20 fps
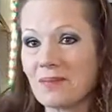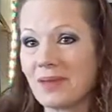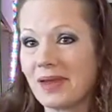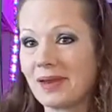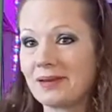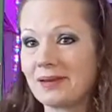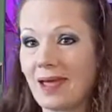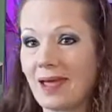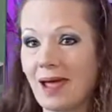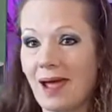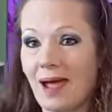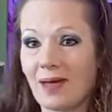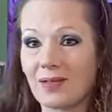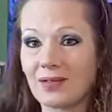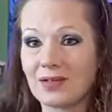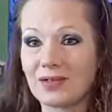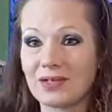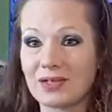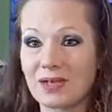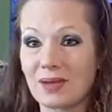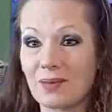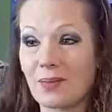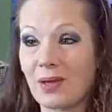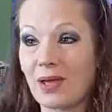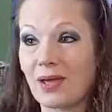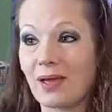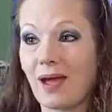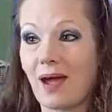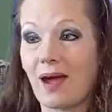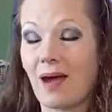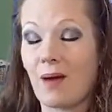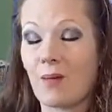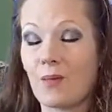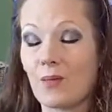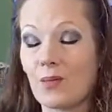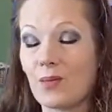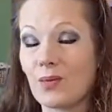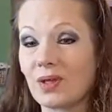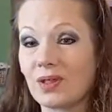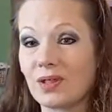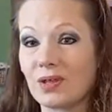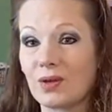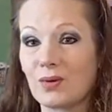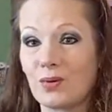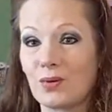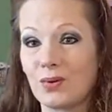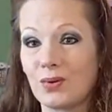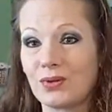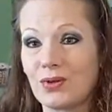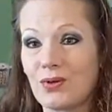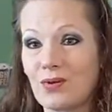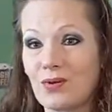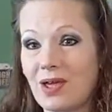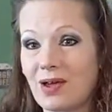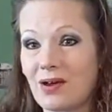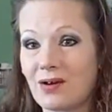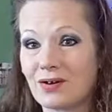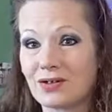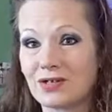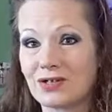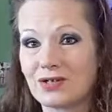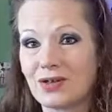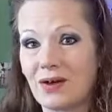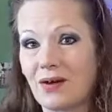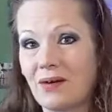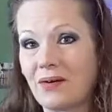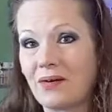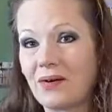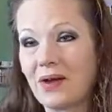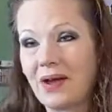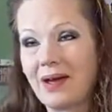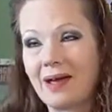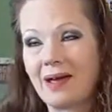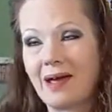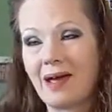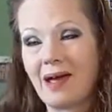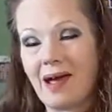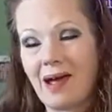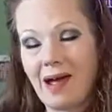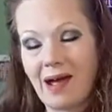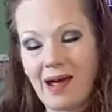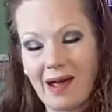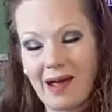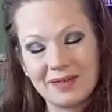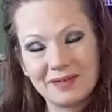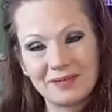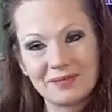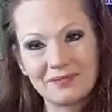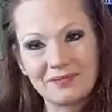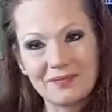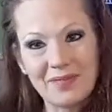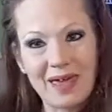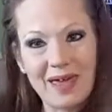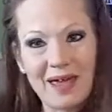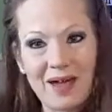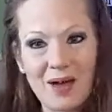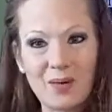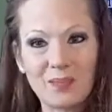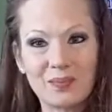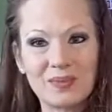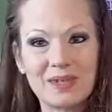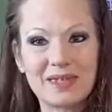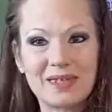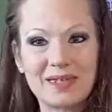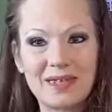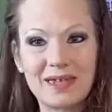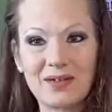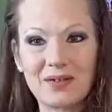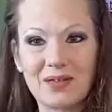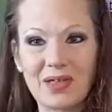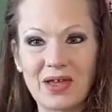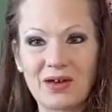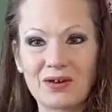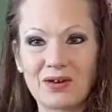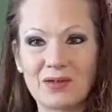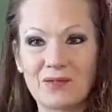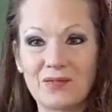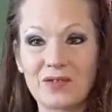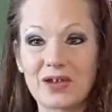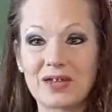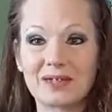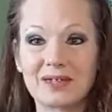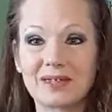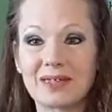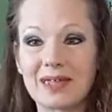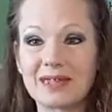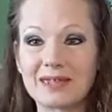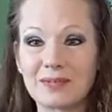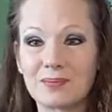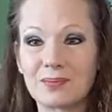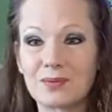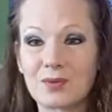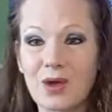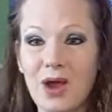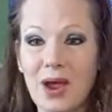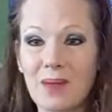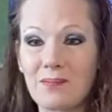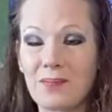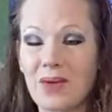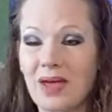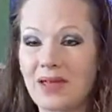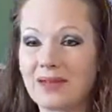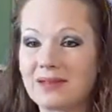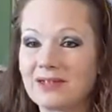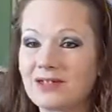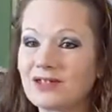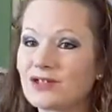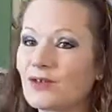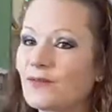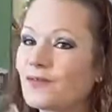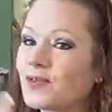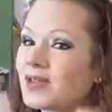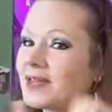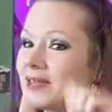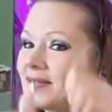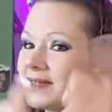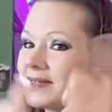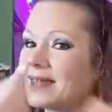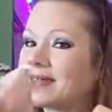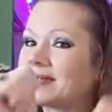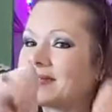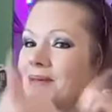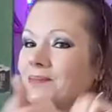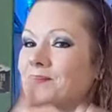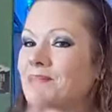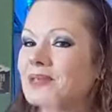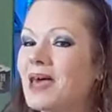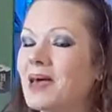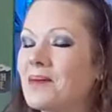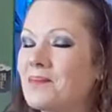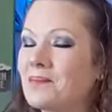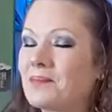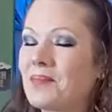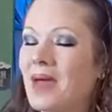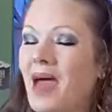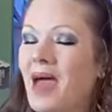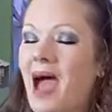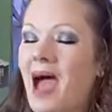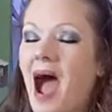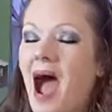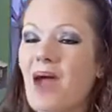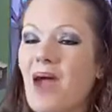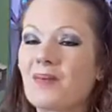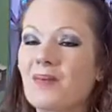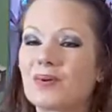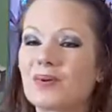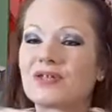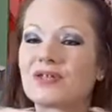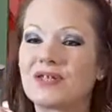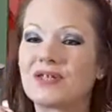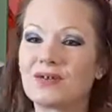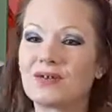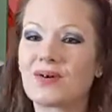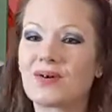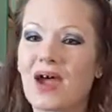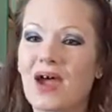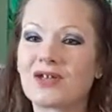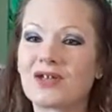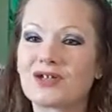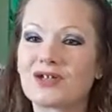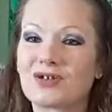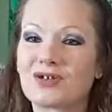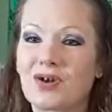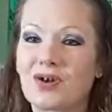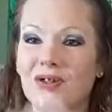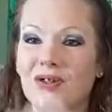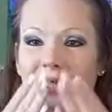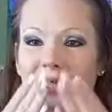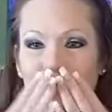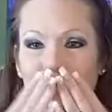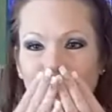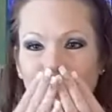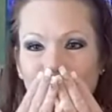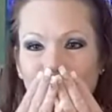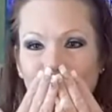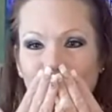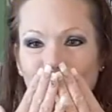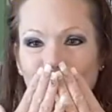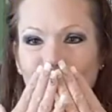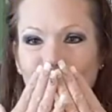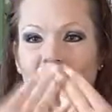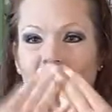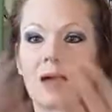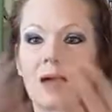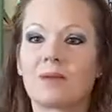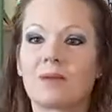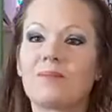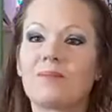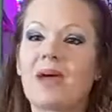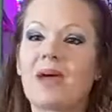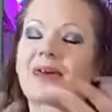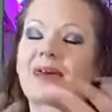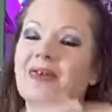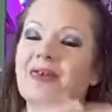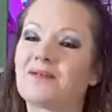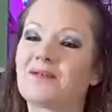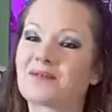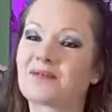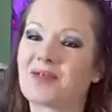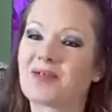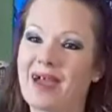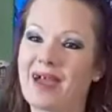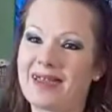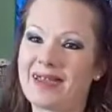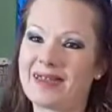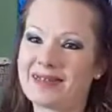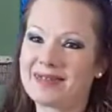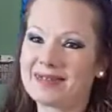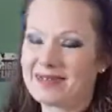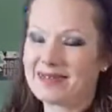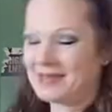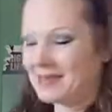And yeah, this is going to be a really cool new year. So hope to see you there. Don't forget to hit that subscribe button. Don't forget to hit that thumbs up. I will see you guys shortly. Mwah! Mad love, guys.